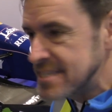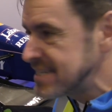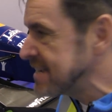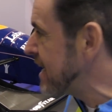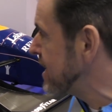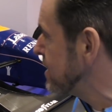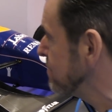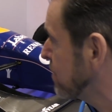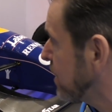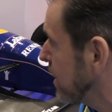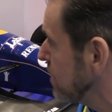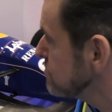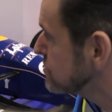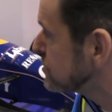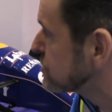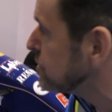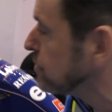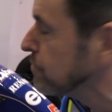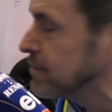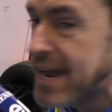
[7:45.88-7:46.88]
to get up
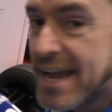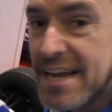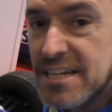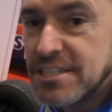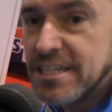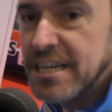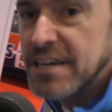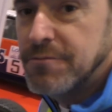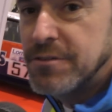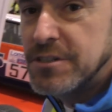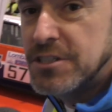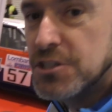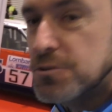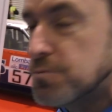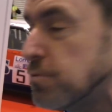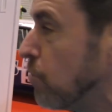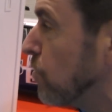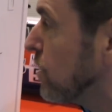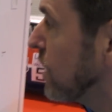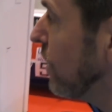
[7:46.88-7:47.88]
close to. And actually, if we
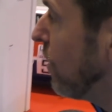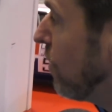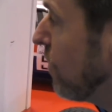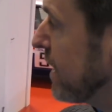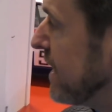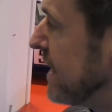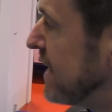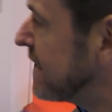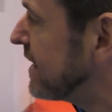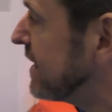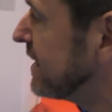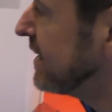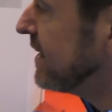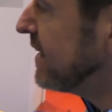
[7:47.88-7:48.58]
just walk along here,